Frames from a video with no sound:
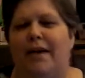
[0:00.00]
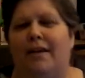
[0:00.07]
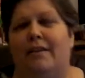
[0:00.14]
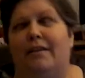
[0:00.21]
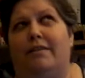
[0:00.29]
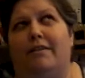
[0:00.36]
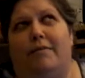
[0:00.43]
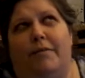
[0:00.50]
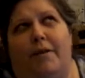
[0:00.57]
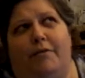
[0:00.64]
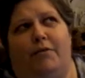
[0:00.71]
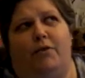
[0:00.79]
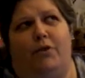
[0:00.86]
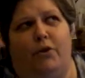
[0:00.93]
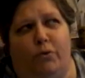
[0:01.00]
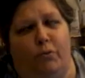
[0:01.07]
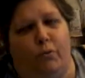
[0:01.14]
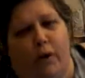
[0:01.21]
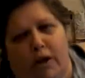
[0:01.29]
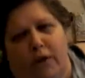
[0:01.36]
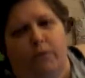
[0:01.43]
And sometimes if you
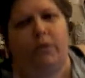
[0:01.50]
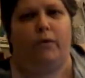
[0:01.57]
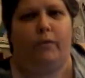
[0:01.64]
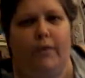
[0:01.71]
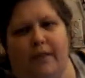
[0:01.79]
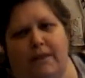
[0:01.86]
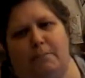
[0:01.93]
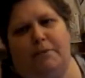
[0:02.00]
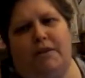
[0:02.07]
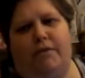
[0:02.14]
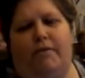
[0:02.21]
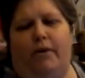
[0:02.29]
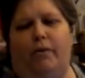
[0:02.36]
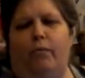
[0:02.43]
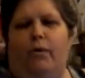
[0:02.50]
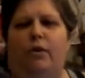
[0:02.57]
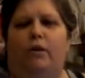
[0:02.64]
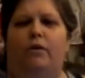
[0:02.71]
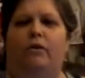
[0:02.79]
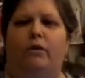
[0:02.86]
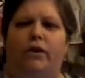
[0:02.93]
want to work with a specific
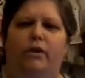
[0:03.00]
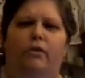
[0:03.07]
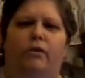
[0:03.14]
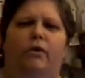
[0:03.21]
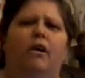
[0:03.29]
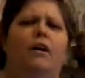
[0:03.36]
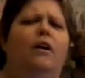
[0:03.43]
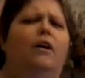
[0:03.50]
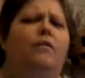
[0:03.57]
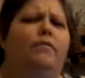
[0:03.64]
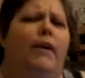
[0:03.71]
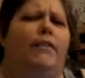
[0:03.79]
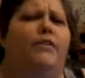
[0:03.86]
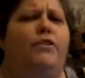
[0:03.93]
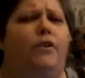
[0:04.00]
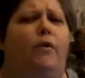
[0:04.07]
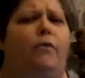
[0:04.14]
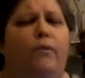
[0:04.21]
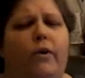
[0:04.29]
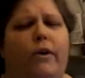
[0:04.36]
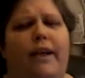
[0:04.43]
word or you find
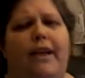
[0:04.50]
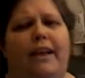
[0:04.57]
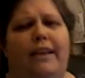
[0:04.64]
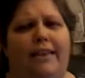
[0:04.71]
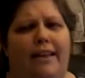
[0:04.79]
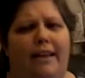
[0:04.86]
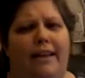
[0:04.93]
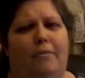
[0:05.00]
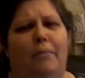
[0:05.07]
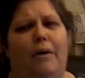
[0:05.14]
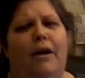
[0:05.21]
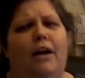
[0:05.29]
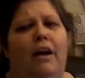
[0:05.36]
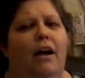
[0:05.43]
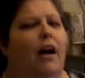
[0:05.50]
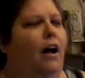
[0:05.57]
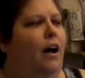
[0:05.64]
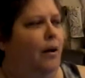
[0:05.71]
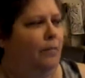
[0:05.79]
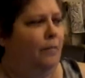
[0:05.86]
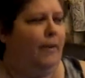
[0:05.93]
yourself working in a theme,
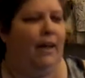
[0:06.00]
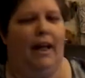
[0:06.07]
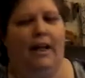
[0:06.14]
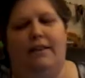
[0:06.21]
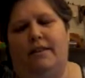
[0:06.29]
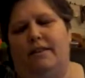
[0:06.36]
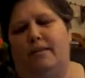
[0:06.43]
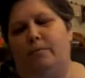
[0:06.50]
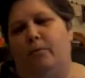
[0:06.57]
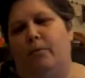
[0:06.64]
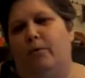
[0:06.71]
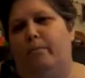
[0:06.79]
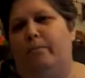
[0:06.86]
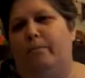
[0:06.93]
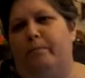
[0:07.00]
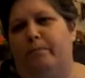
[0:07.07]
um, hence more